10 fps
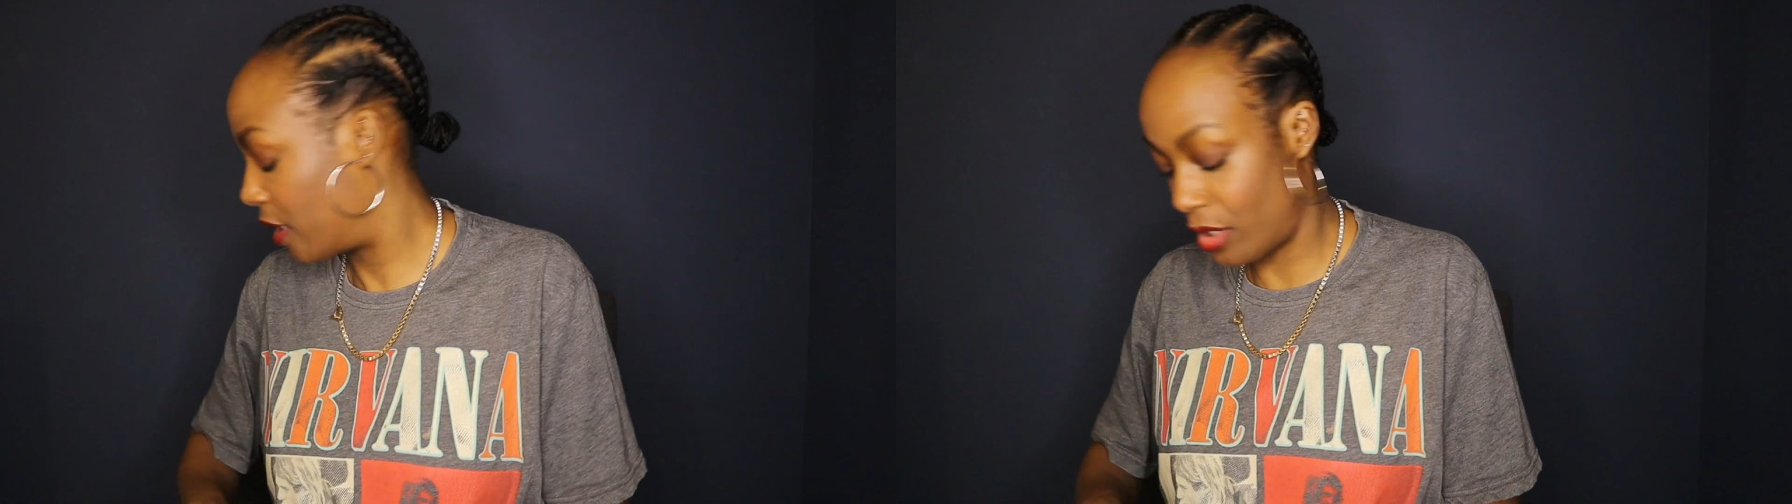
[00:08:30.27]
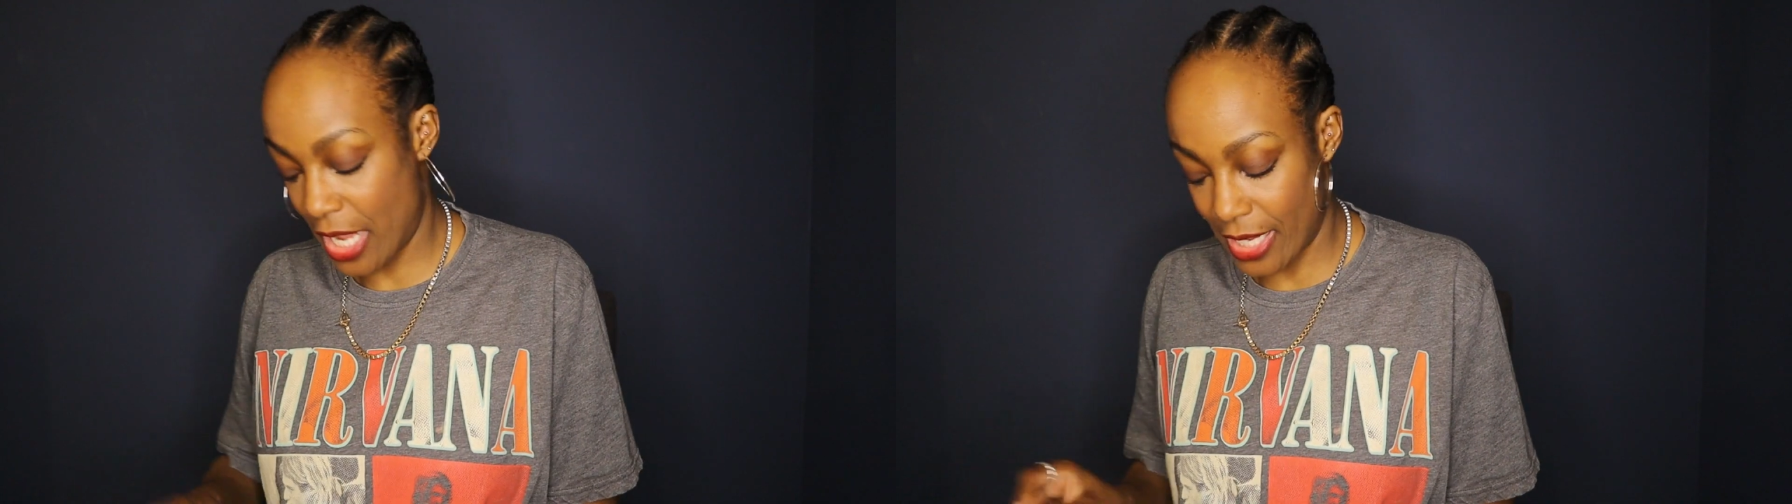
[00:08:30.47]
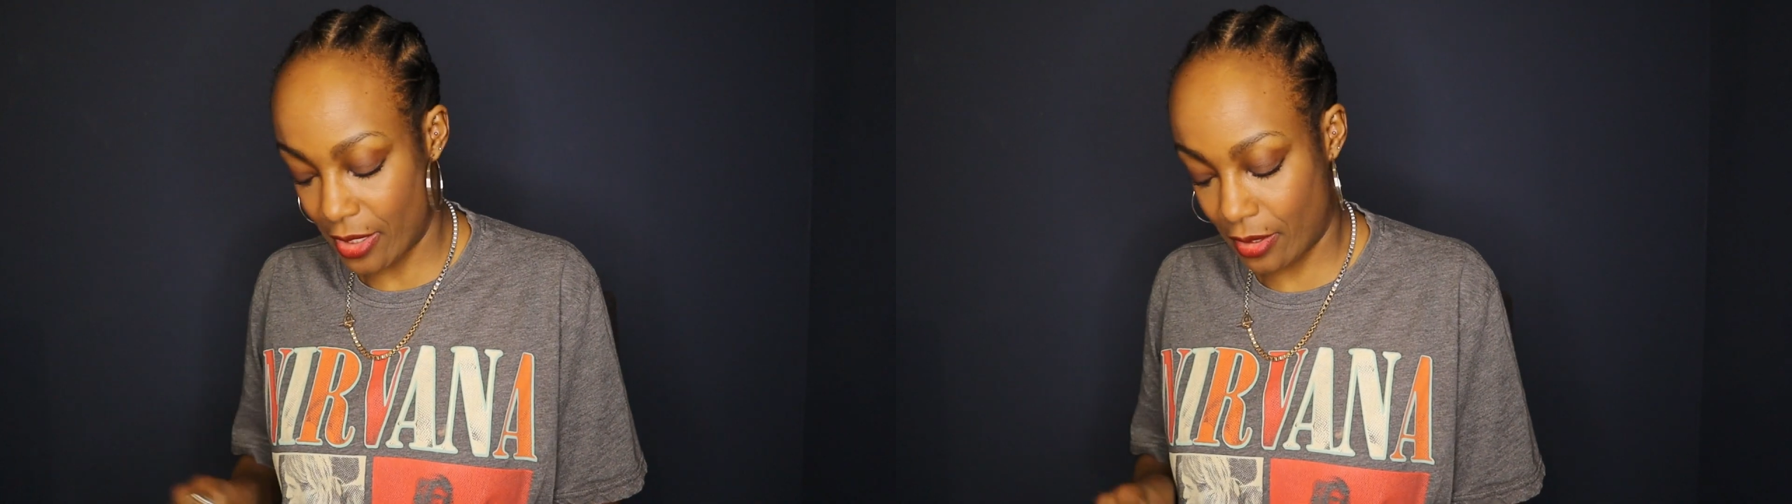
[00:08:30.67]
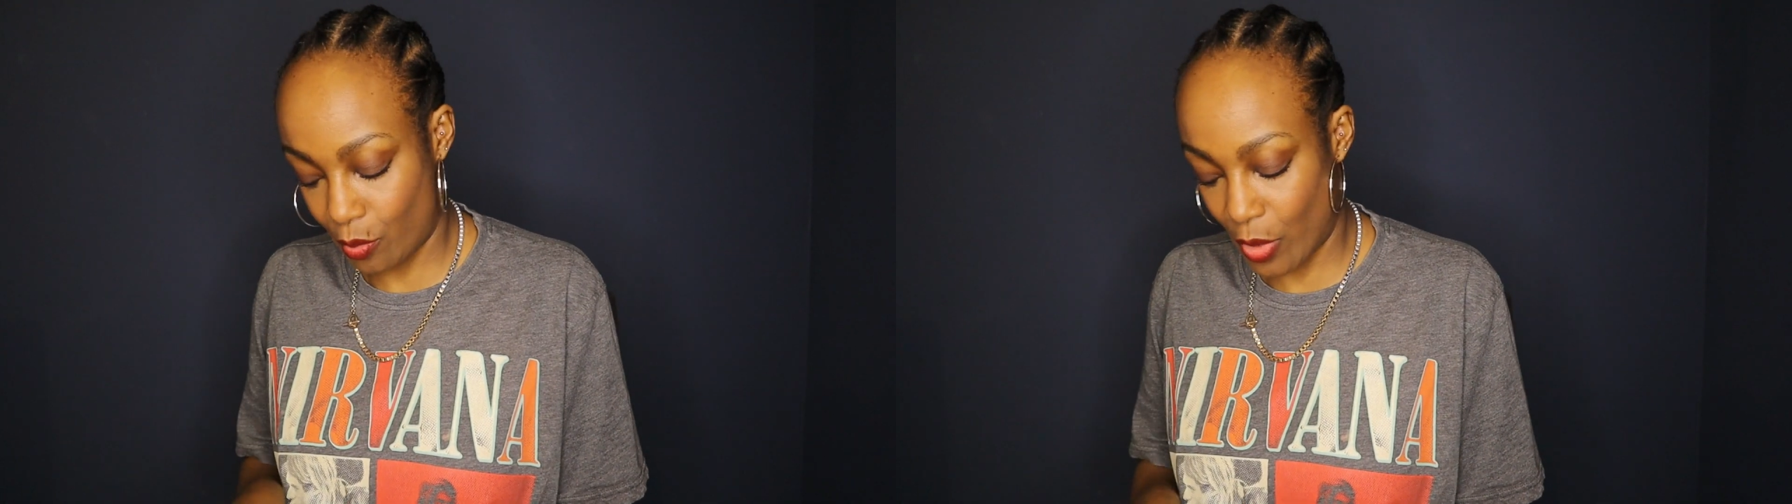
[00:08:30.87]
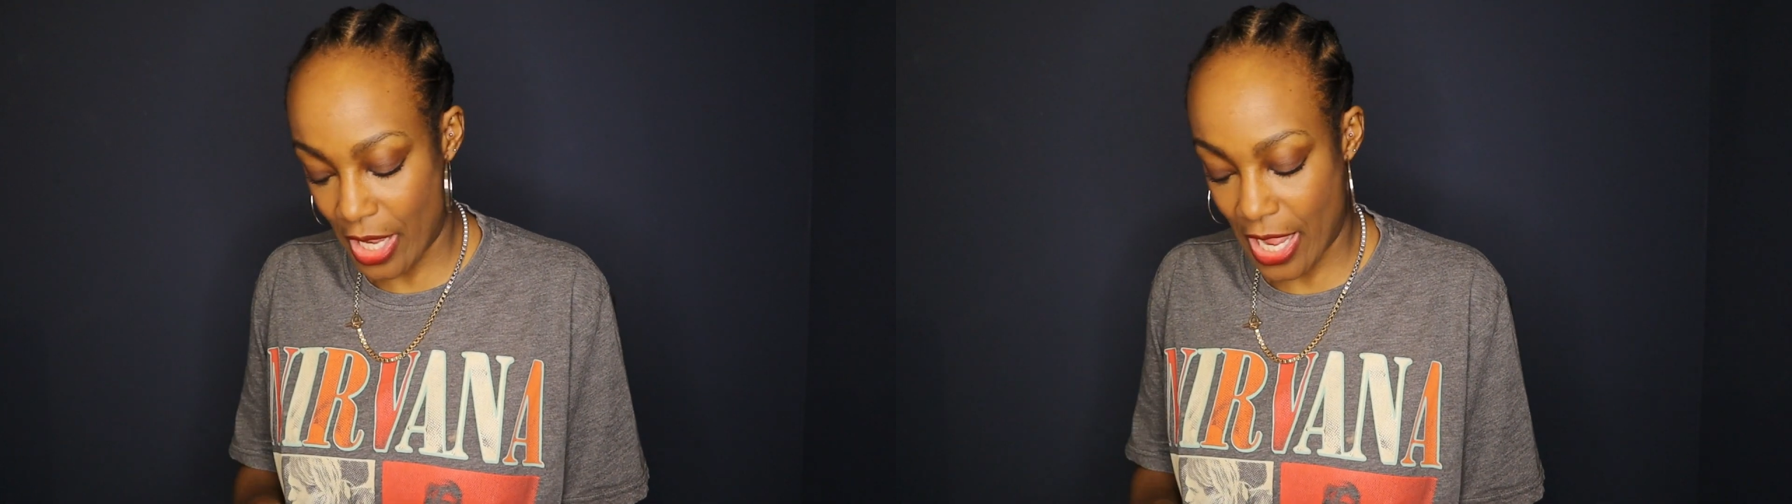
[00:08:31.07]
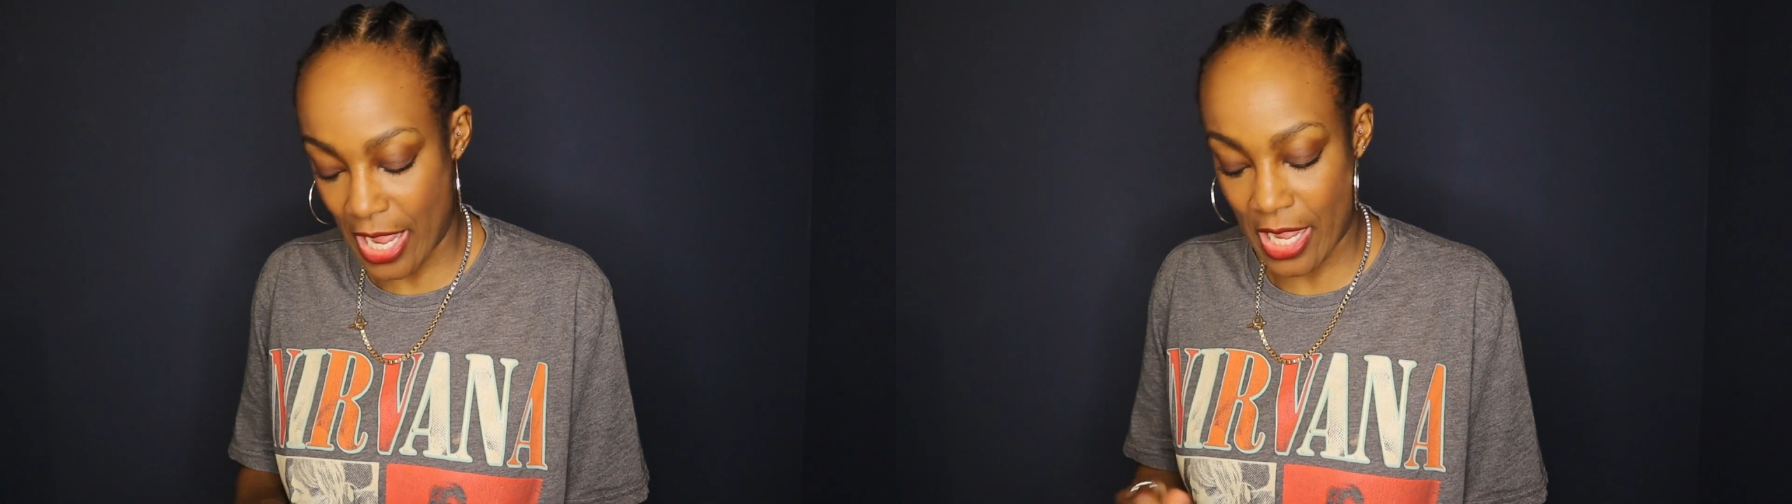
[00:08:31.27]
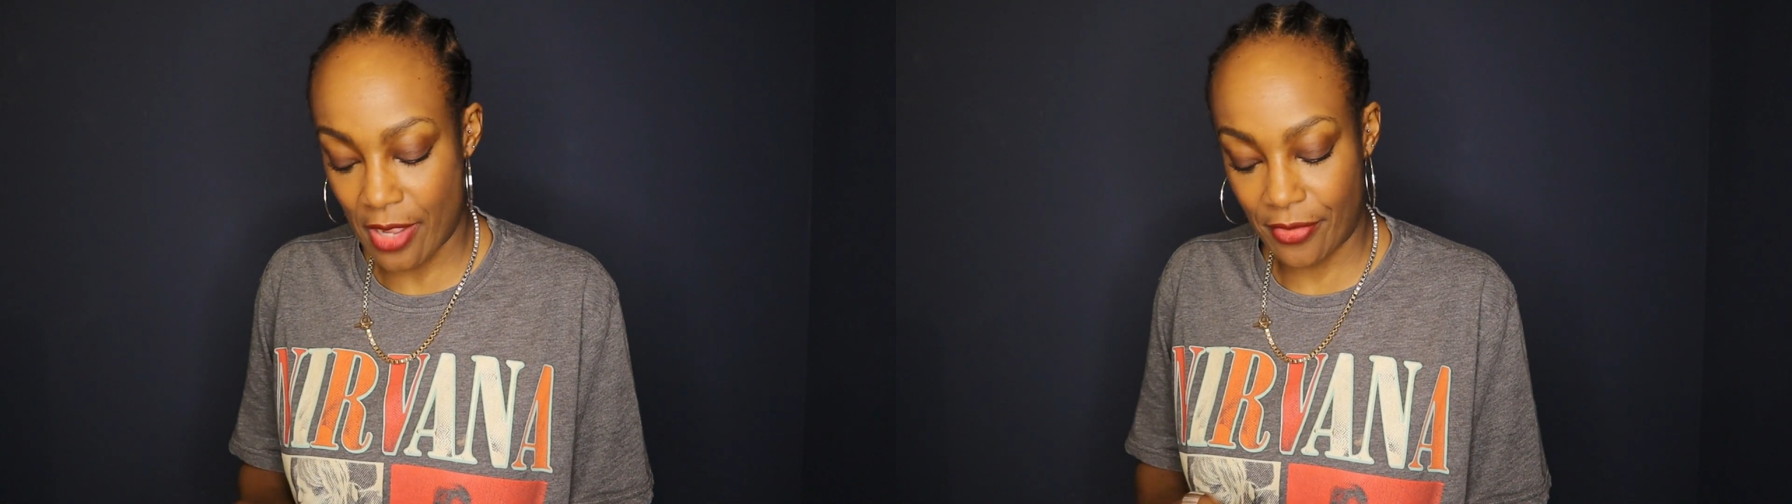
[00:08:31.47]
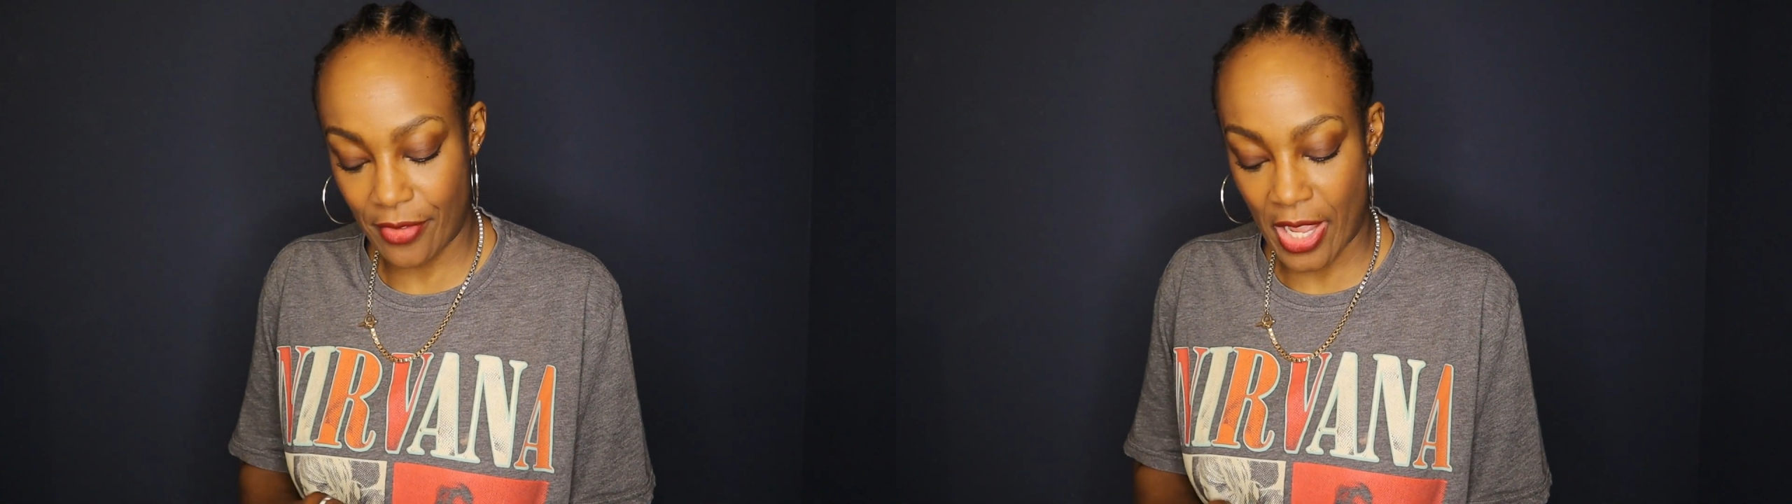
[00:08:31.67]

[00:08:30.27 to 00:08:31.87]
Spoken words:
So next we have